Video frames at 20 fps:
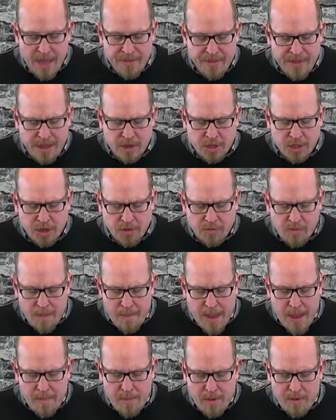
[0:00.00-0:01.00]
that you should
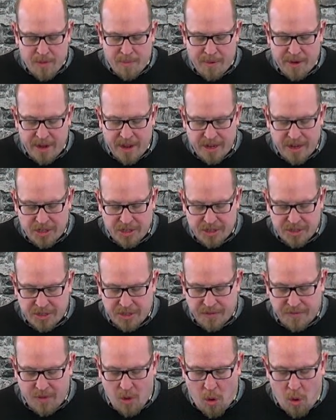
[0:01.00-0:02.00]
remember the
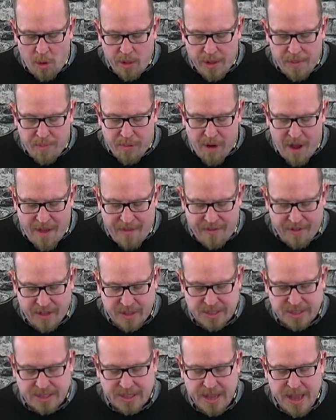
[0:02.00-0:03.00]
predictions of the holy
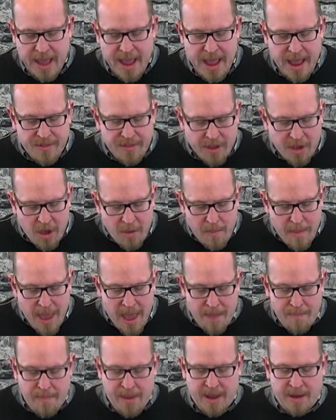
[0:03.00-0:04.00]
prophets and the
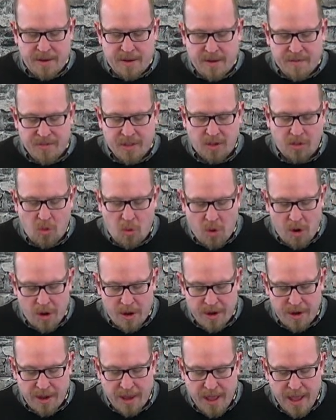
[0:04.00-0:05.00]
commandment of the
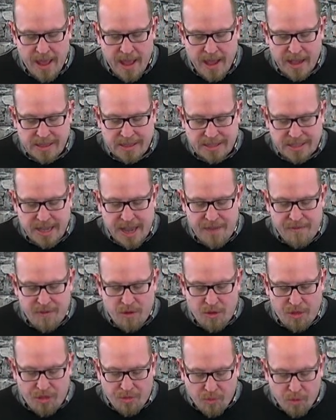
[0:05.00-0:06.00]
Lord and
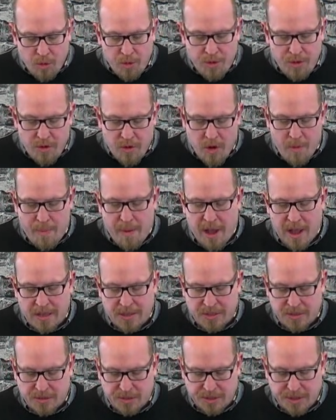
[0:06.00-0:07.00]
Savior through your
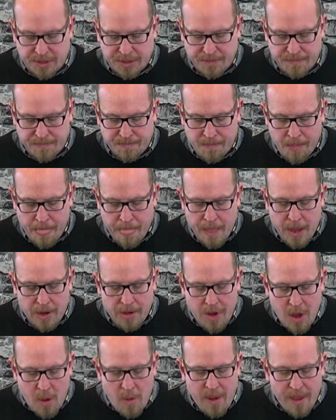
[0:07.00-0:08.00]
apostles,
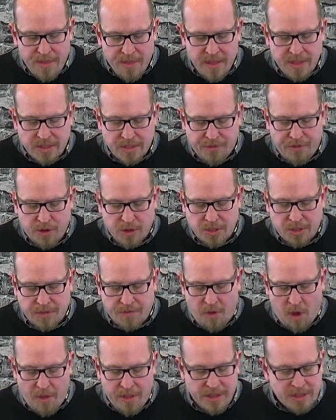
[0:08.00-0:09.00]
knowing this, first
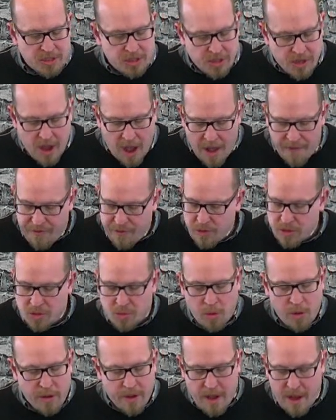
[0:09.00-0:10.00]
of all, that
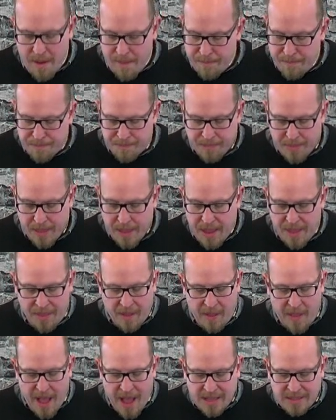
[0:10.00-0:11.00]
scoffers will come in
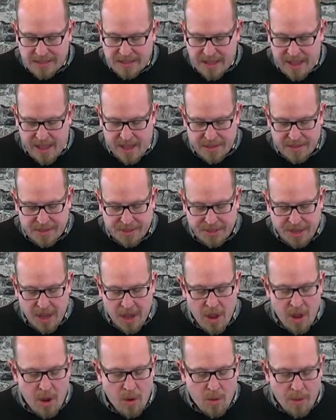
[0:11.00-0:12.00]
the last days
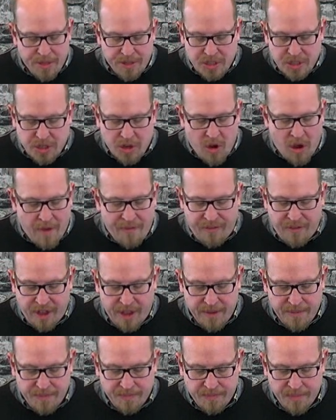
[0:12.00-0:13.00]
with scoffing.